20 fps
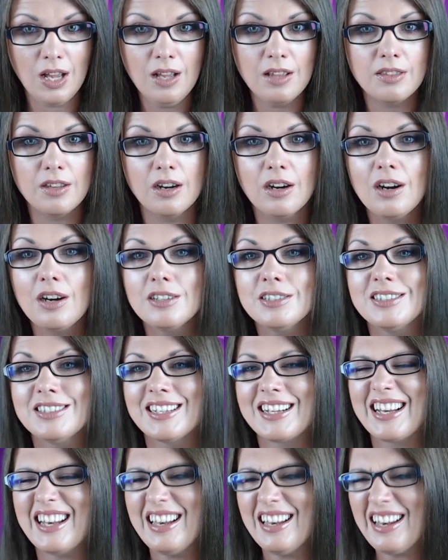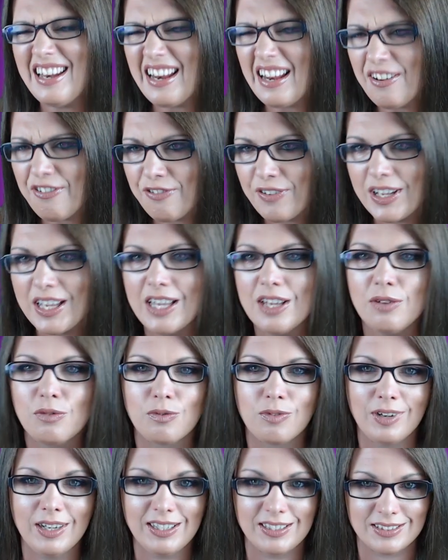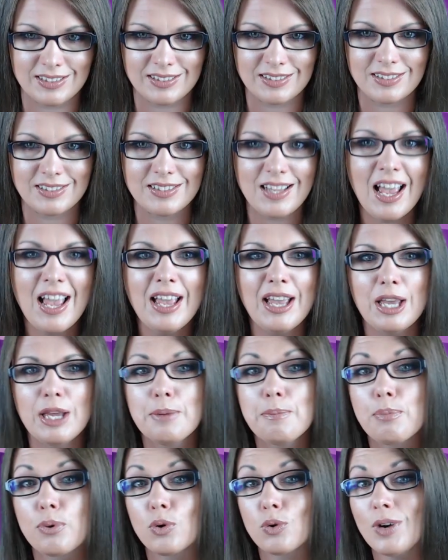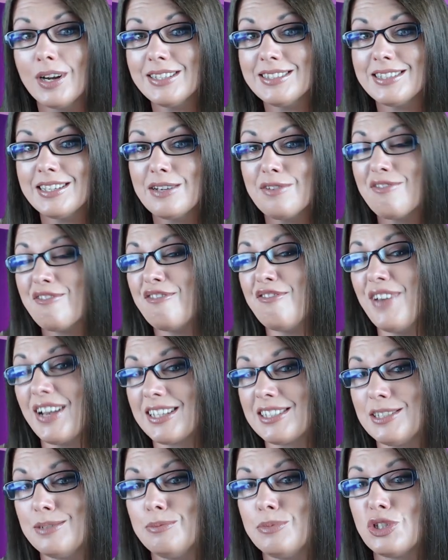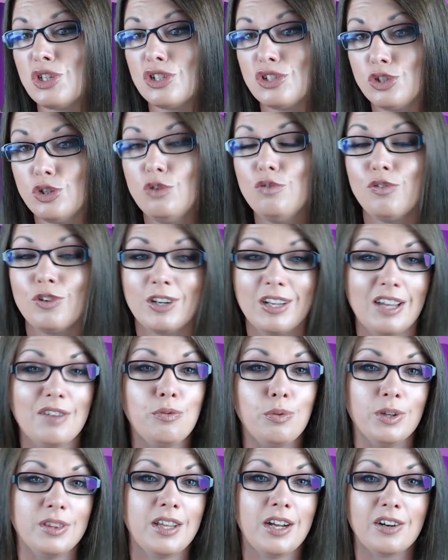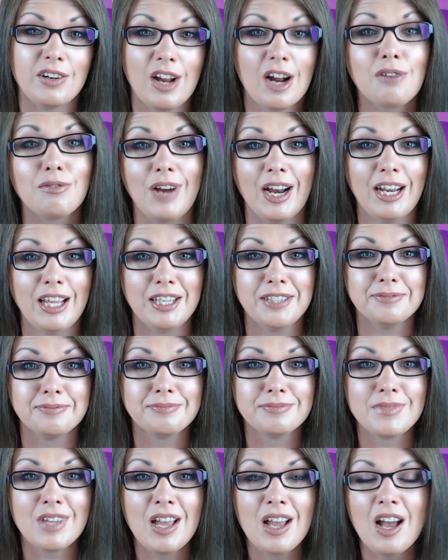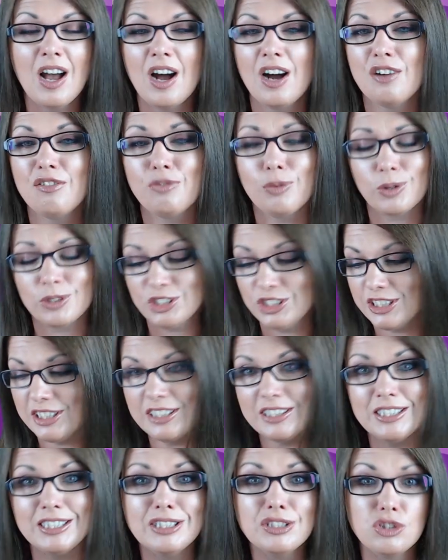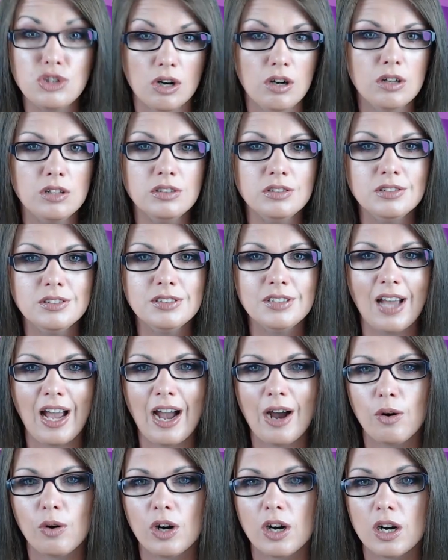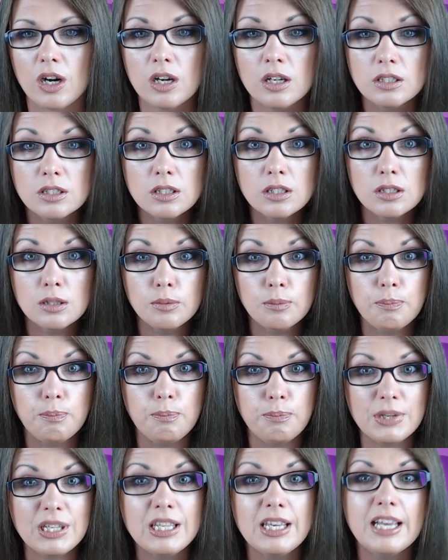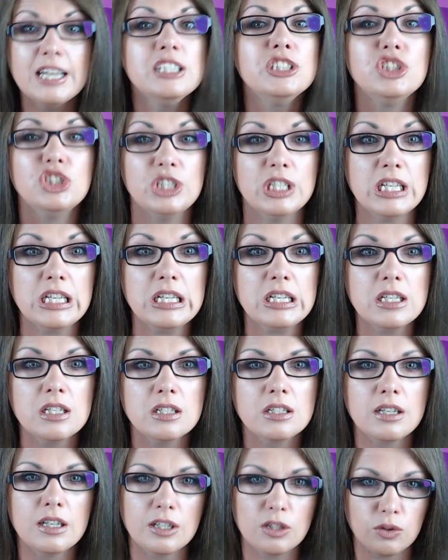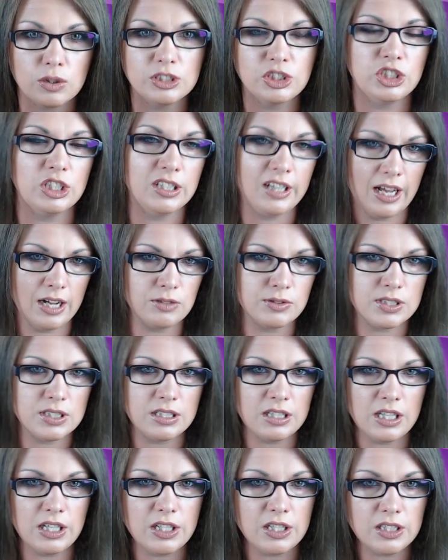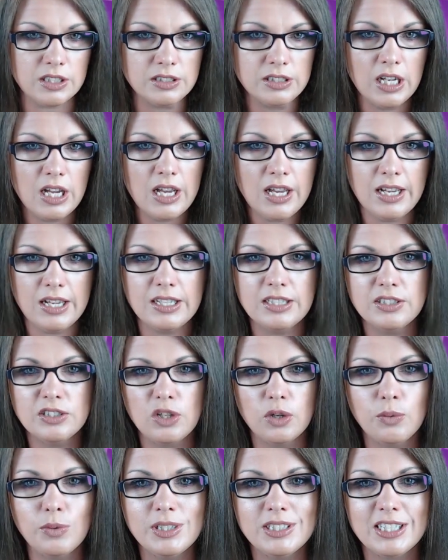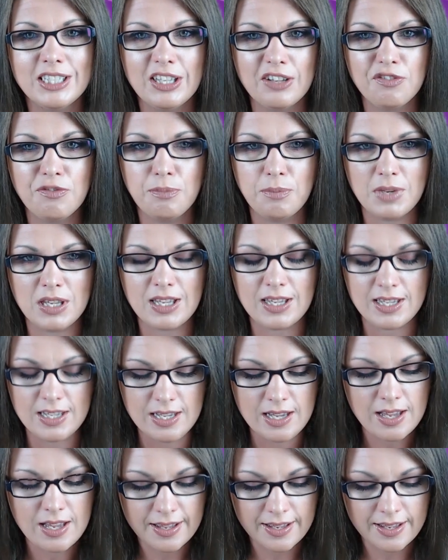There are significant risks in pressing victims to forgive when they are not ready. Unfortunately, Donald, our PhD in Christian counseling here, is going to give me